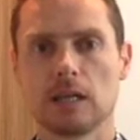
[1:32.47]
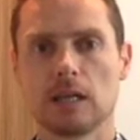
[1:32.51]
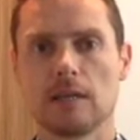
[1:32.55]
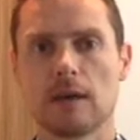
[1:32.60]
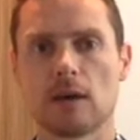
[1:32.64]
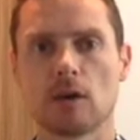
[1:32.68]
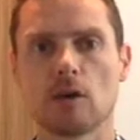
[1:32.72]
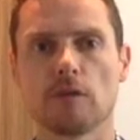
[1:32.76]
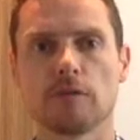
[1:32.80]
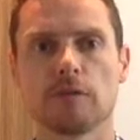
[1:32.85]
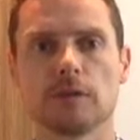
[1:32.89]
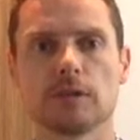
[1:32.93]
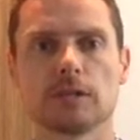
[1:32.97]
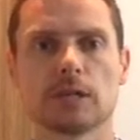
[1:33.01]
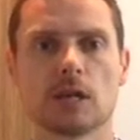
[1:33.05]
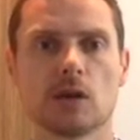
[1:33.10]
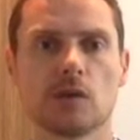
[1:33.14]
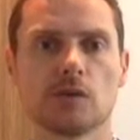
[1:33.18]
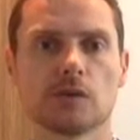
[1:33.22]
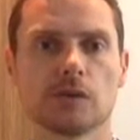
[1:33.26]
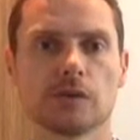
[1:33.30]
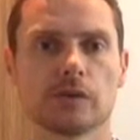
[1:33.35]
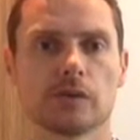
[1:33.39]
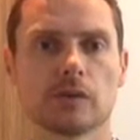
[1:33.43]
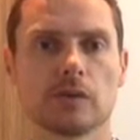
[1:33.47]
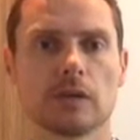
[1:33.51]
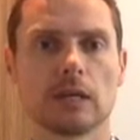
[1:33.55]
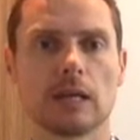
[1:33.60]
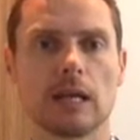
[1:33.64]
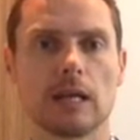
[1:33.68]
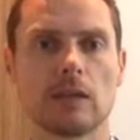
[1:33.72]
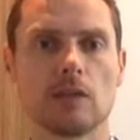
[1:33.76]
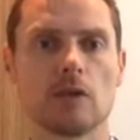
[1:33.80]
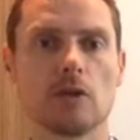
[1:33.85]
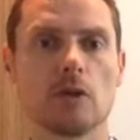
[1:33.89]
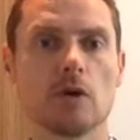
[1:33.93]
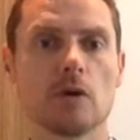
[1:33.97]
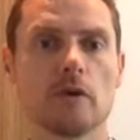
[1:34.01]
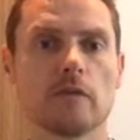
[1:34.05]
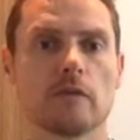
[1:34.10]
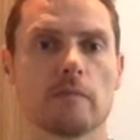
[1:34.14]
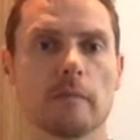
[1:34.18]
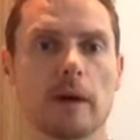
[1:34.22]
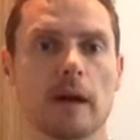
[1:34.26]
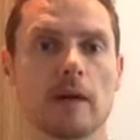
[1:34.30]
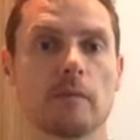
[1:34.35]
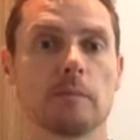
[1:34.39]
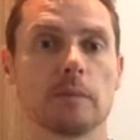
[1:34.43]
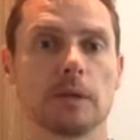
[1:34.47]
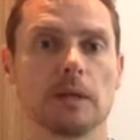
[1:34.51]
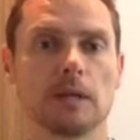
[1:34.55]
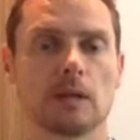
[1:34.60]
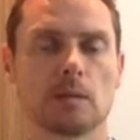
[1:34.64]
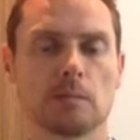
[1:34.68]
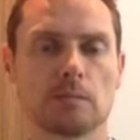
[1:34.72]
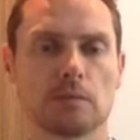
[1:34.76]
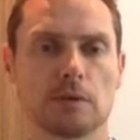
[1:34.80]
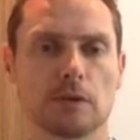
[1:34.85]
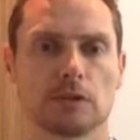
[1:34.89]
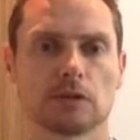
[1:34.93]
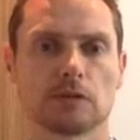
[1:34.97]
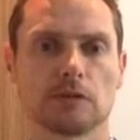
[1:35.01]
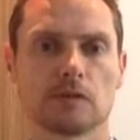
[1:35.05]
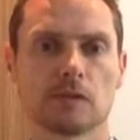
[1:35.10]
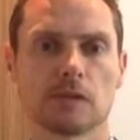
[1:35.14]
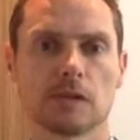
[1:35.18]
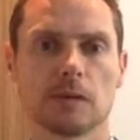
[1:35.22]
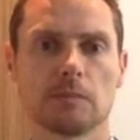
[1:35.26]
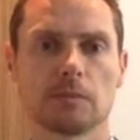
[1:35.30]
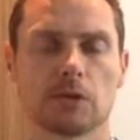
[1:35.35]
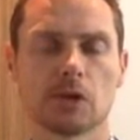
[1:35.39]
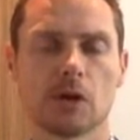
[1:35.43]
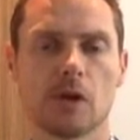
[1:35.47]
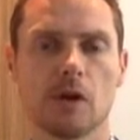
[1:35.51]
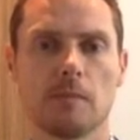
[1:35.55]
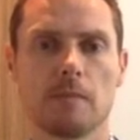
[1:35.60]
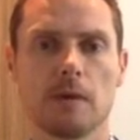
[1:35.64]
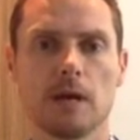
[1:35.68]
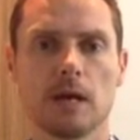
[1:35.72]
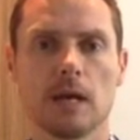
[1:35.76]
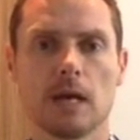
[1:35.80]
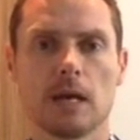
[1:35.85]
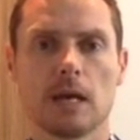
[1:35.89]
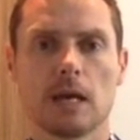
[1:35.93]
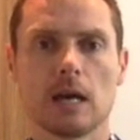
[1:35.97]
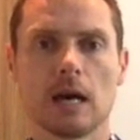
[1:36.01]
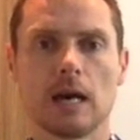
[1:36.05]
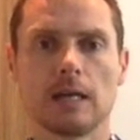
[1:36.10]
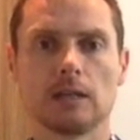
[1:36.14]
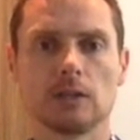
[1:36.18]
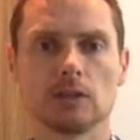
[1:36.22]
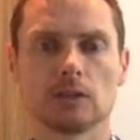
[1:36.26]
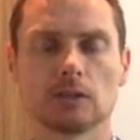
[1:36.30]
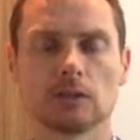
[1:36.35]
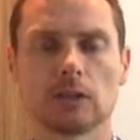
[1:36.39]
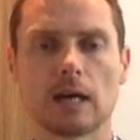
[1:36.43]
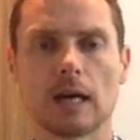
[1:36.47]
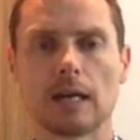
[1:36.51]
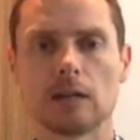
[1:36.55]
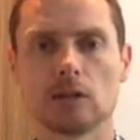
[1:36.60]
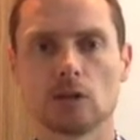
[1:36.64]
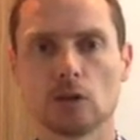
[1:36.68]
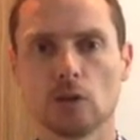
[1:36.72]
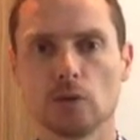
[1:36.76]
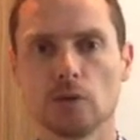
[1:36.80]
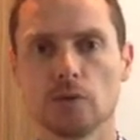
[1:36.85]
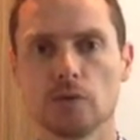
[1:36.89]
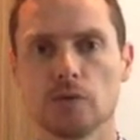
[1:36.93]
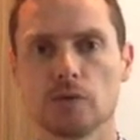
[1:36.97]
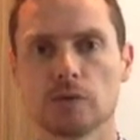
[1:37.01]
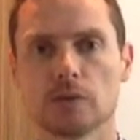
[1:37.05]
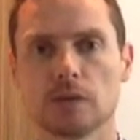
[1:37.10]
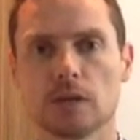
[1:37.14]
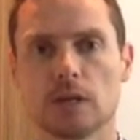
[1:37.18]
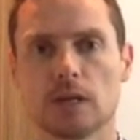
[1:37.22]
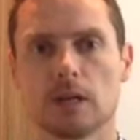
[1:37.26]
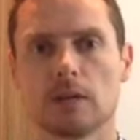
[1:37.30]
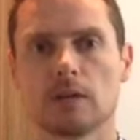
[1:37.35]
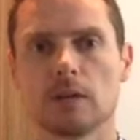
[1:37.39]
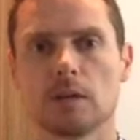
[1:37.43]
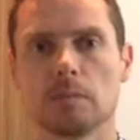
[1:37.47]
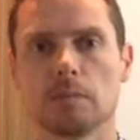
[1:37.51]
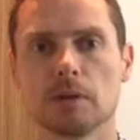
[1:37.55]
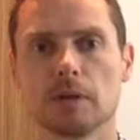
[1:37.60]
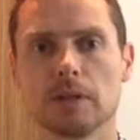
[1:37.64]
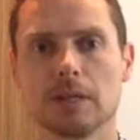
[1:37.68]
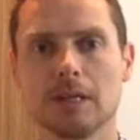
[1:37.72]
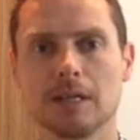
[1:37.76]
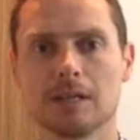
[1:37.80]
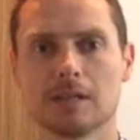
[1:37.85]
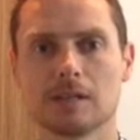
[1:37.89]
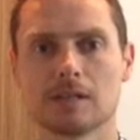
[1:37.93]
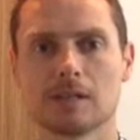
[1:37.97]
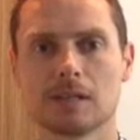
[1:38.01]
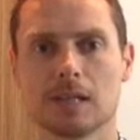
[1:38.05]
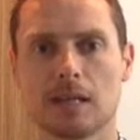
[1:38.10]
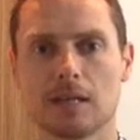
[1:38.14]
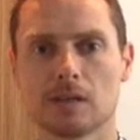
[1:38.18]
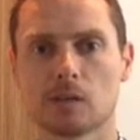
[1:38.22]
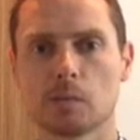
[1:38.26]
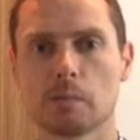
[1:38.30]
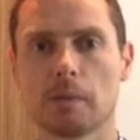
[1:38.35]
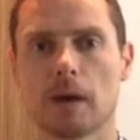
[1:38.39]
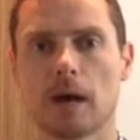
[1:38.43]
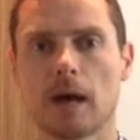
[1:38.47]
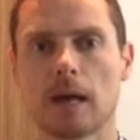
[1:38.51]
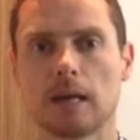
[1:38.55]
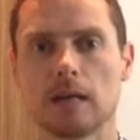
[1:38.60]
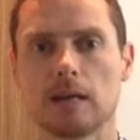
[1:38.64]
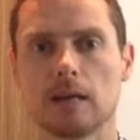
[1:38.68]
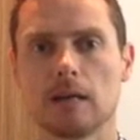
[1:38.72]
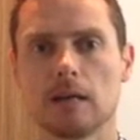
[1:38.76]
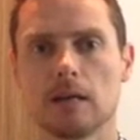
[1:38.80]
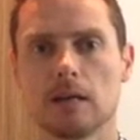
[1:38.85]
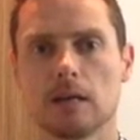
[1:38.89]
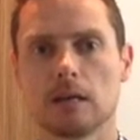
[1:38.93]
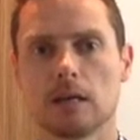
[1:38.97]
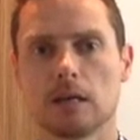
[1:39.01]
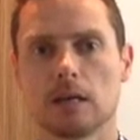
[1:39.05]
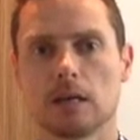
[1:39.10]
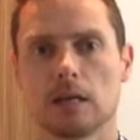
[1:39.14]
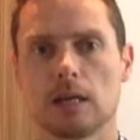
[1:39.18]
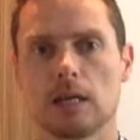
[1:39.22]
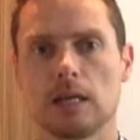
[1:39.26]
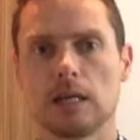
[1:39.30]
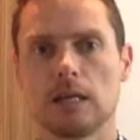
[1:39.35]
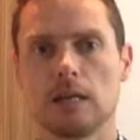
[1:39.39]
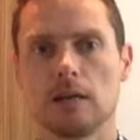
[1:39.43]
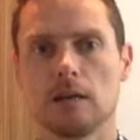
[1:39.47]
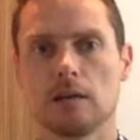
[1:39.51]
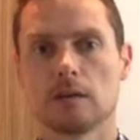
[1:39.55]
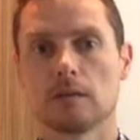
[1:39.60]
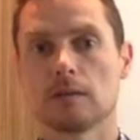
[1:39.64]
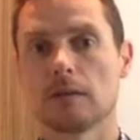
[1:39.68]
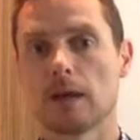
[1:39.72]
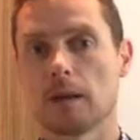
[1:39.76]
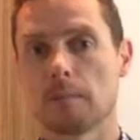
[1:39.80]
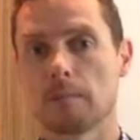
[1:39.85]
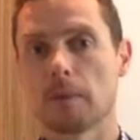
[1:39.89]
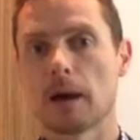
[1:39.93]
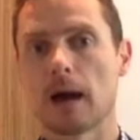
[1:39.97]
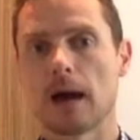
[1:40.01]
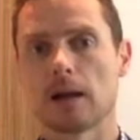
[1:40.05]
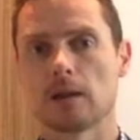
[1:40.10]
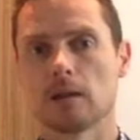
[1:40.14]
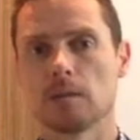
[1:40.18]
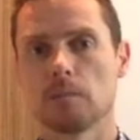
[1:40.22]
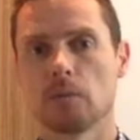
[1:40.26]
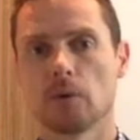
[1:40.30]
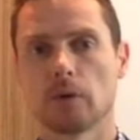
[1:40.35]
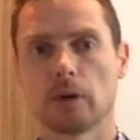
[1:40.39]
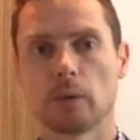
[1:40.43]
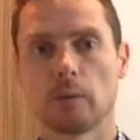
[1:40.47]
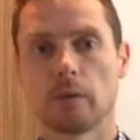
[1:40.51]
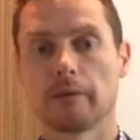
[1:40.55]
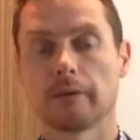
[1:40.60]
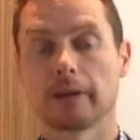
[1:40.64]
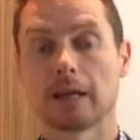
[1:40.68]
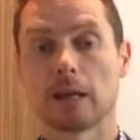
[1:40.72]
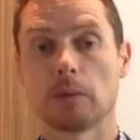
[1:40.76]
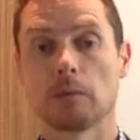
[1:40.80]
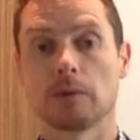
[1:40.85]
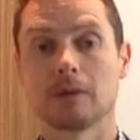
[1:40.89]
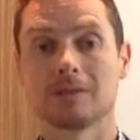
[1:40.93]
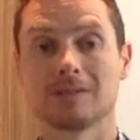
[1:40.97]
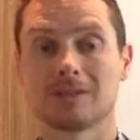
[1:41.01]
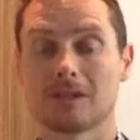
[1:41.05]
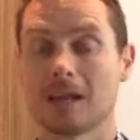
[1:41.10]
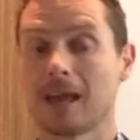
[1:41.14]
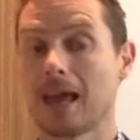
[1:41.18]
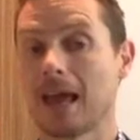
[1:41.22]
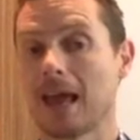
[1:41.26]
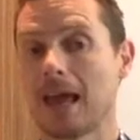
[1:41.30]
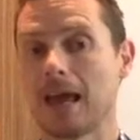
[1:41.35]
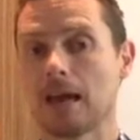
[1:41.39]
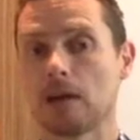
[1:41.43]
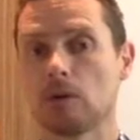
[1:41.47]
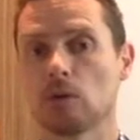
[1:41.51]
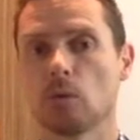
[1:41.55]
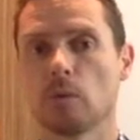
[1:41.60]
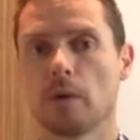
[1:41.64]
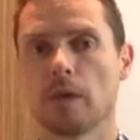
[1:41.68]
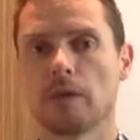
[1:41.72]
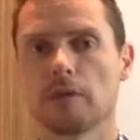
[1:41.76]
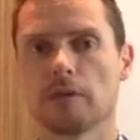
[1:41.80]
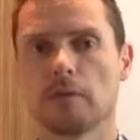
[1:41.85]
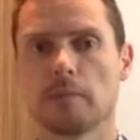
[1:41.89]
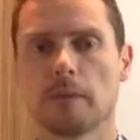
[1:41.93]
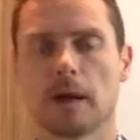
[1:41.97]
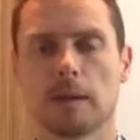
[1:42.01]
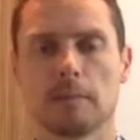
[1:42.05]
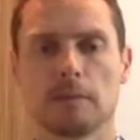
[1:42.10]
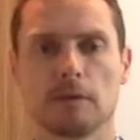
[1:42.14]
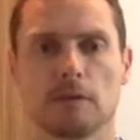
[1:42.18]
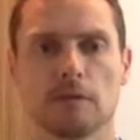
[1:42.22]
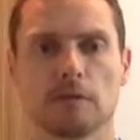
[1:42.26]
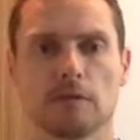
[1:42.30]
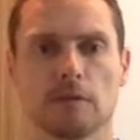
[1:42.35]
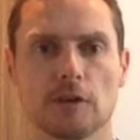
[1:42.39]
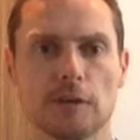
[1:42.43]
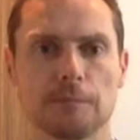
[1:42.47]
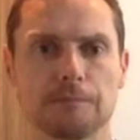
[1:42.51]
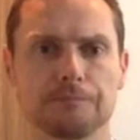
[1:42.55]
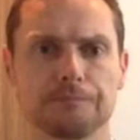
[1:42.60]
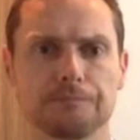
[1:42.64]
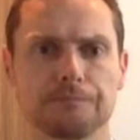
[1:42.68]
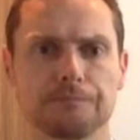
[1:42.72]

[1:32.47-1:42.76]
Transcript: And that often tells us that, again, the nerve may have been compressed for some time and you're starting to lose the ability to sense pain in that part of the body, whether, again, when it's the hand or whether it may be the feet.